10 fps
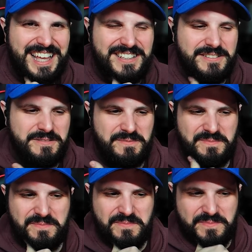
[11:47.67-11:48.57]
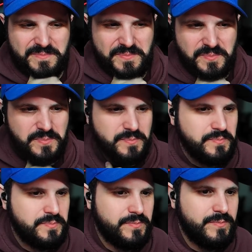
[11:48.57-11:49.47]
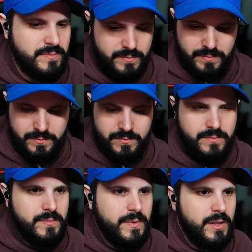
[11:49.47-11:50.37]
Just in time to behold our greatest achievement.